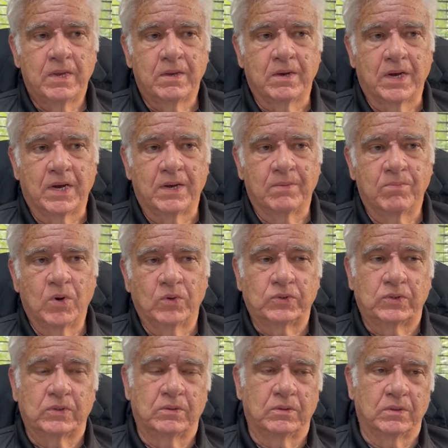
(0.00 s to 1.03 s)

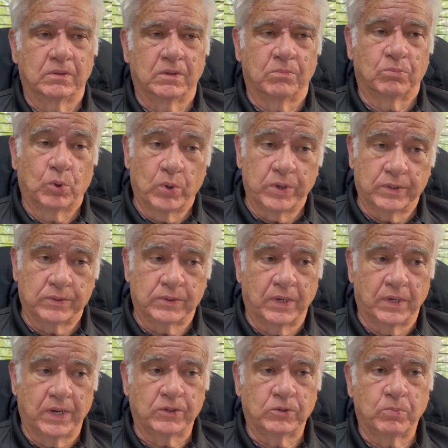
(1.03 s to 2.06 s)
most of the employers
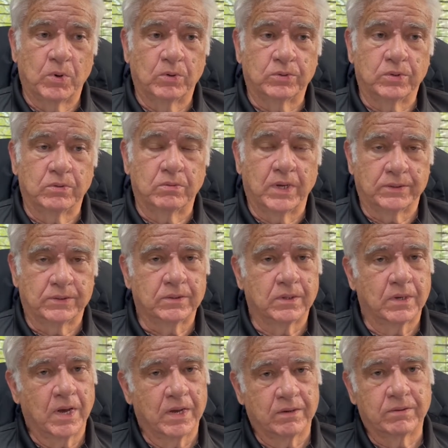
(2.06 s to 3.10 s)
that I spoke to, that's the
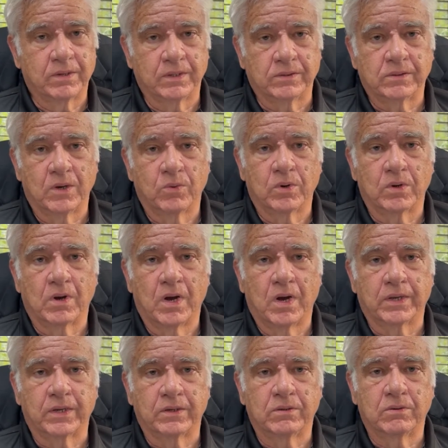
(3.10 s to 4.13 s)
kind of things they were
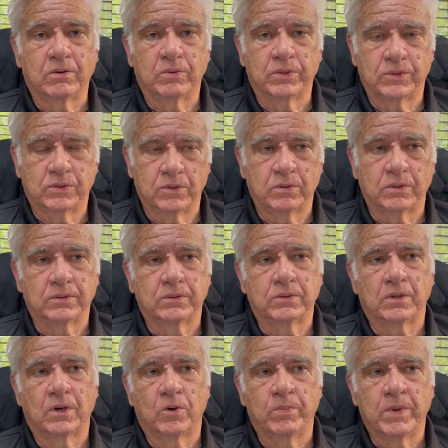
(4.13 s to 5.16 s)
talking to with students.
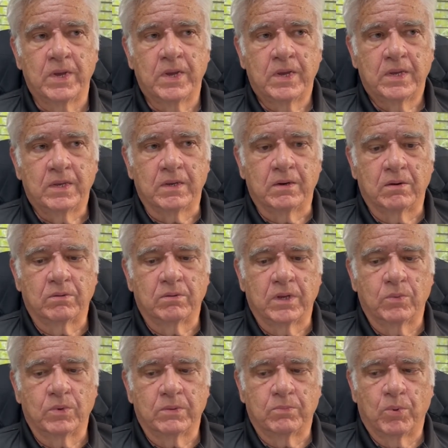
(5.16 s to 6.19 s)
So, they
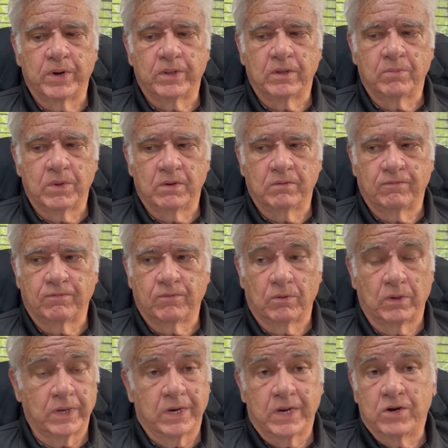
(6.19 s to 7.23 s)
would bring them in for
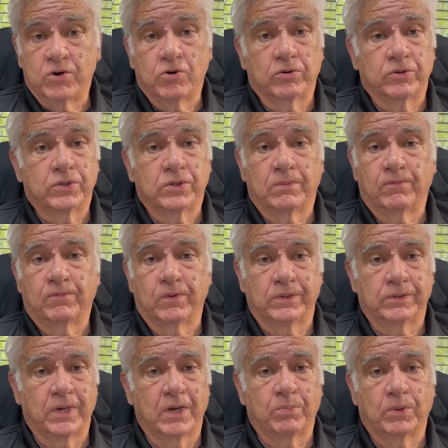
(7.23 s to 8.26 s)
like an internship, for
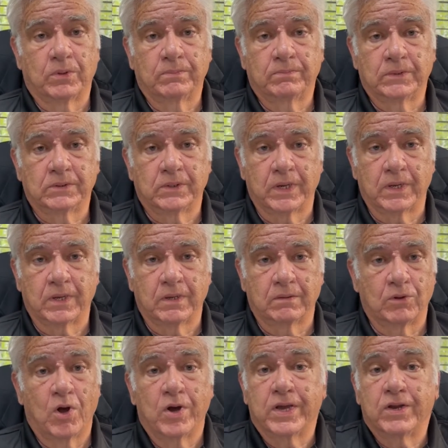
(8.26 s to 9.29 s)
example. It's like a
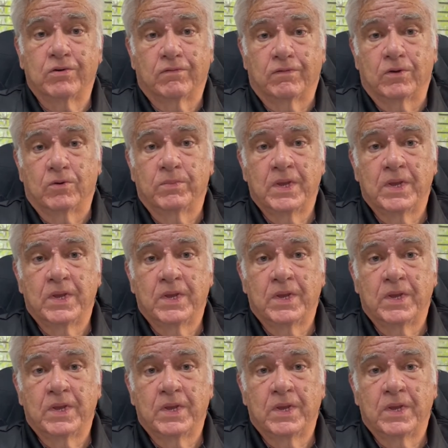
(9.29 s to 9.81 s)
long interview.